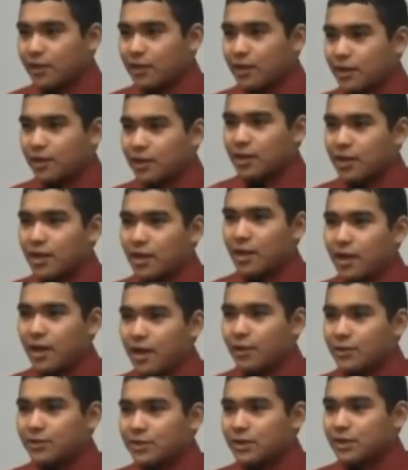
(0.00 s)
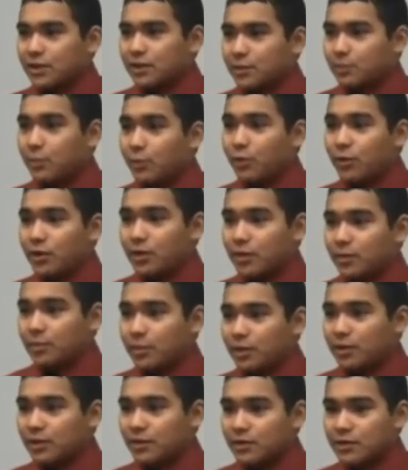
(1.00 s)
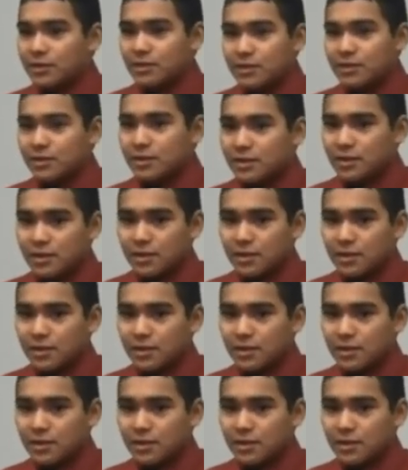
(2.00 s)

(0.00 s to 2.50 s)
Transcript: And I was getting deported because